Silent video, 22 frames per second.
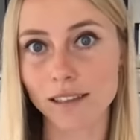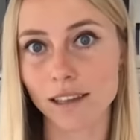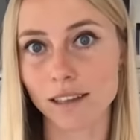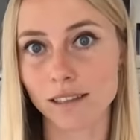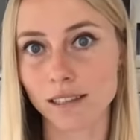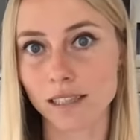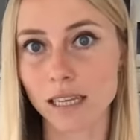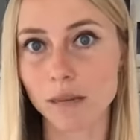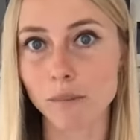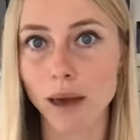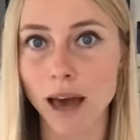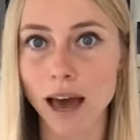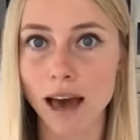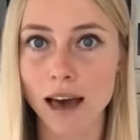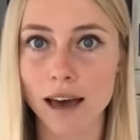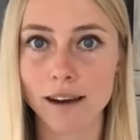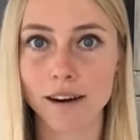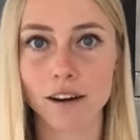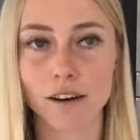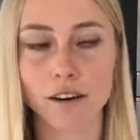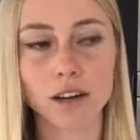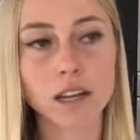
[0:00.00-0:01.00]
that sleep
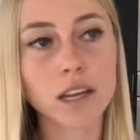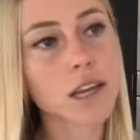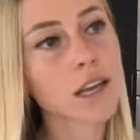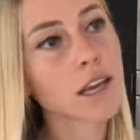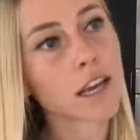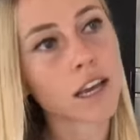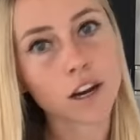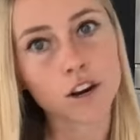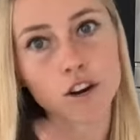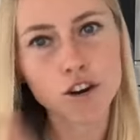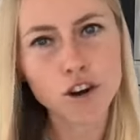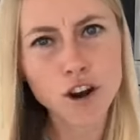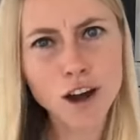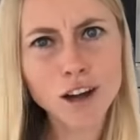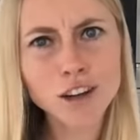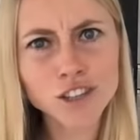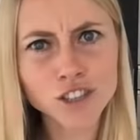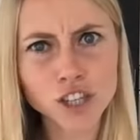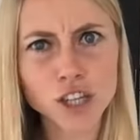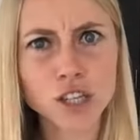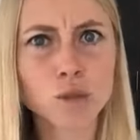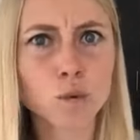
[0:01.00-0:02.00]
had on
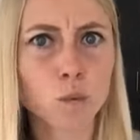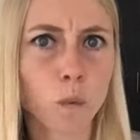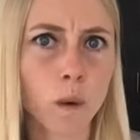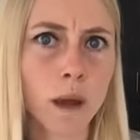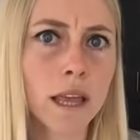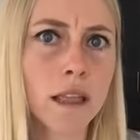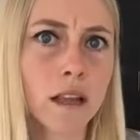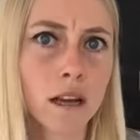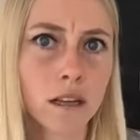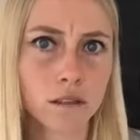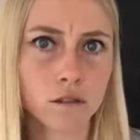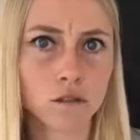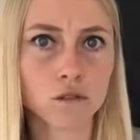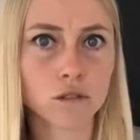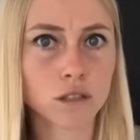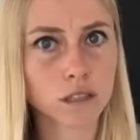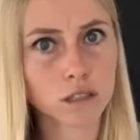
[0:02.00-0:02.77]
not just weight loss goals.